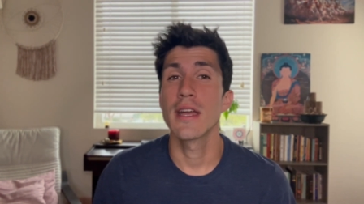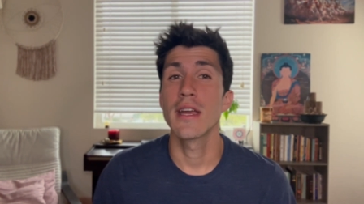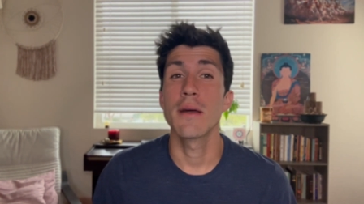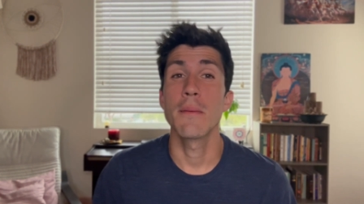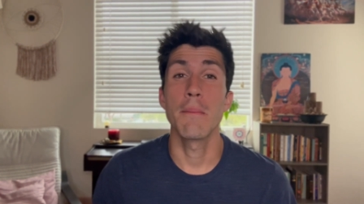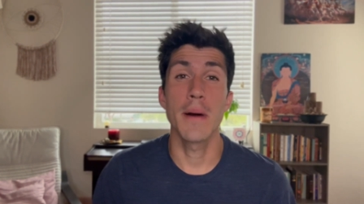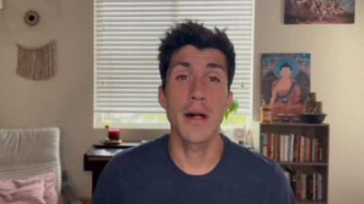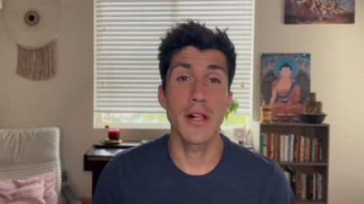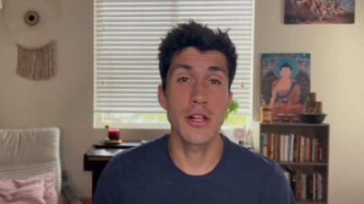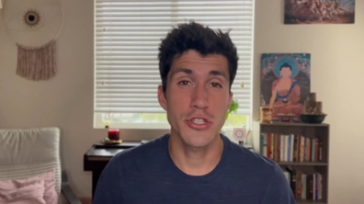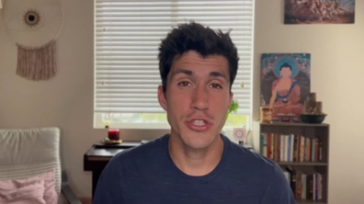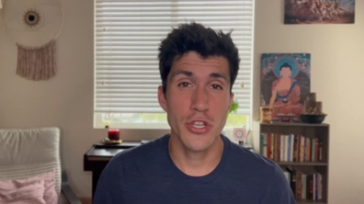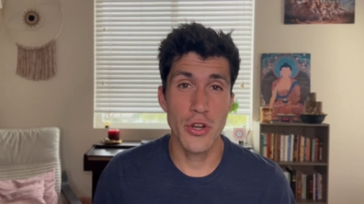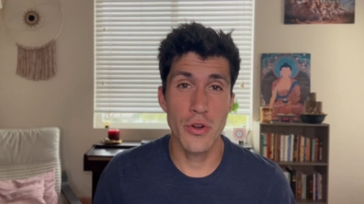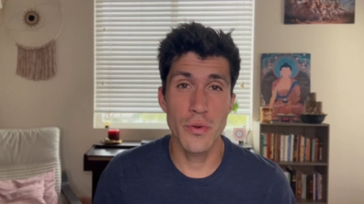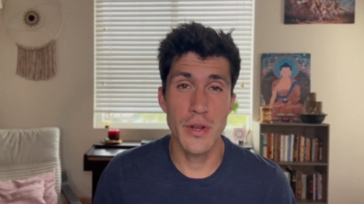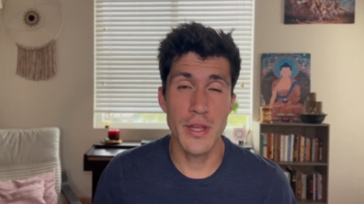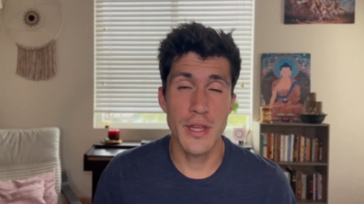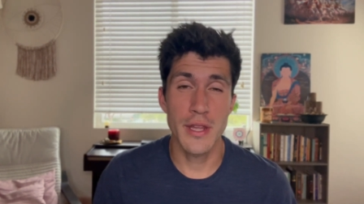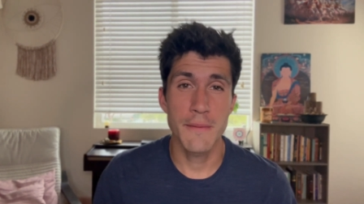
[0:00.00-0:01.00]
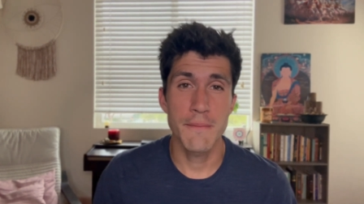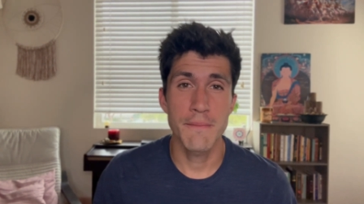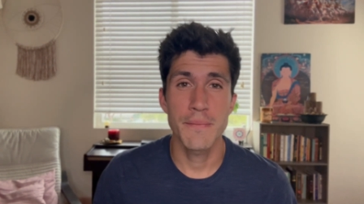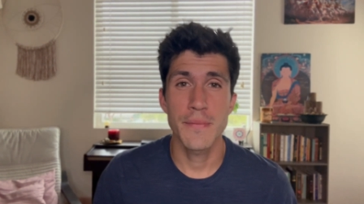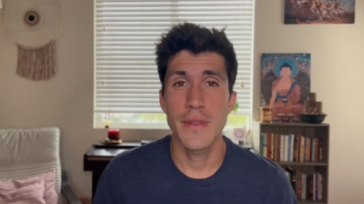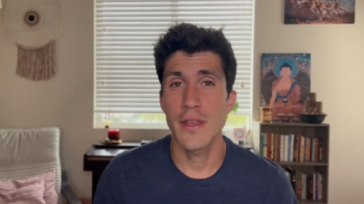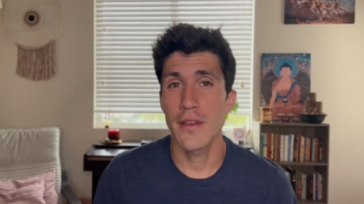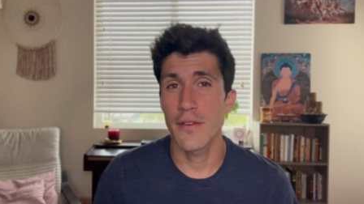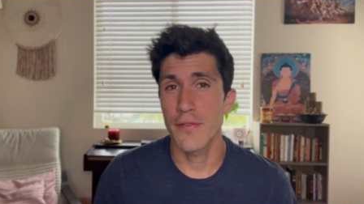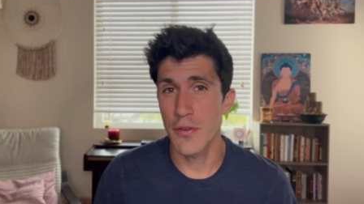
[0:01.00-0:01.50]
Melatonin,
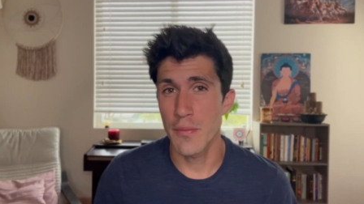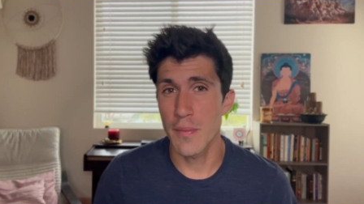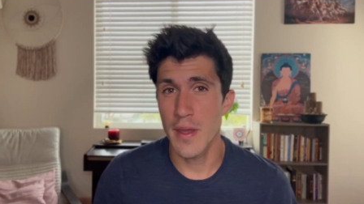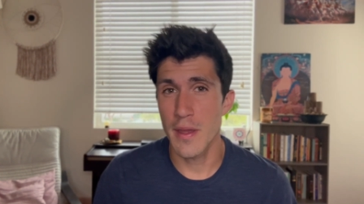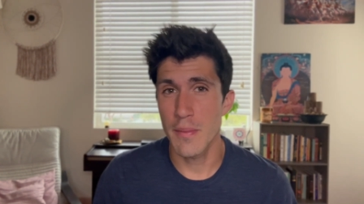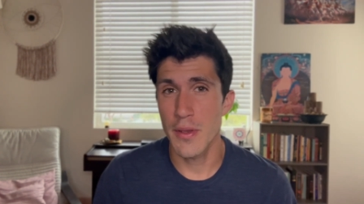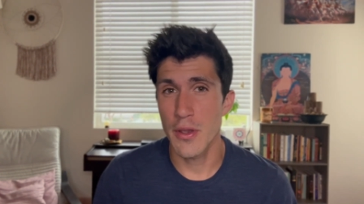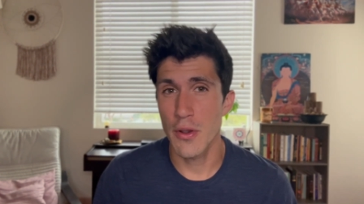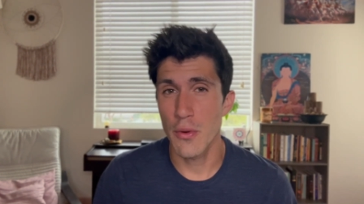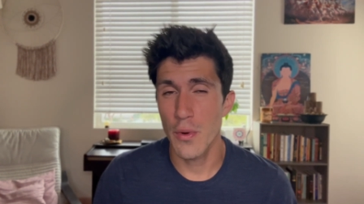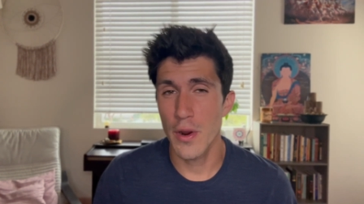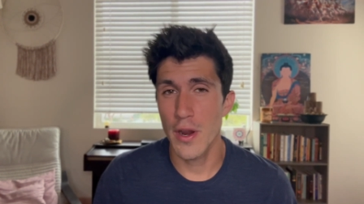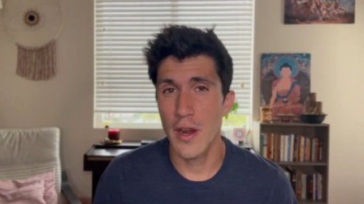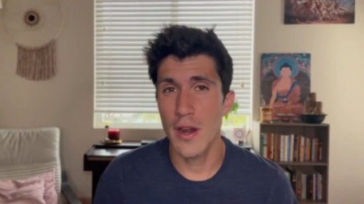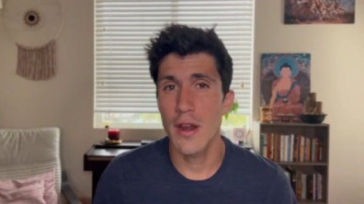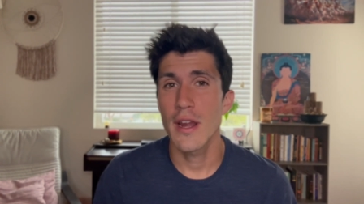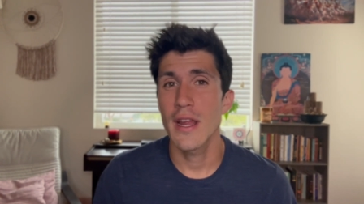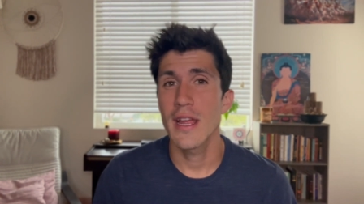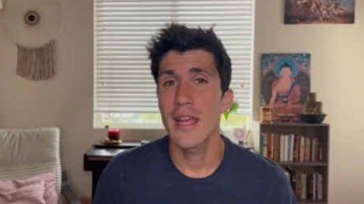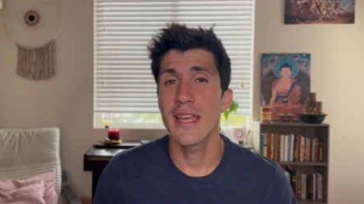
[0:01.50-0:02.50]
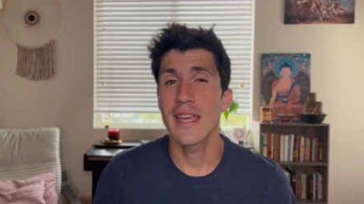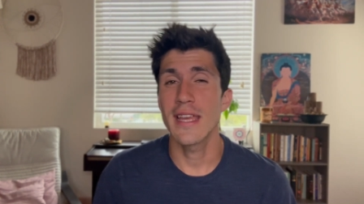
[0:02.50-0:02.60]
if you may be aware,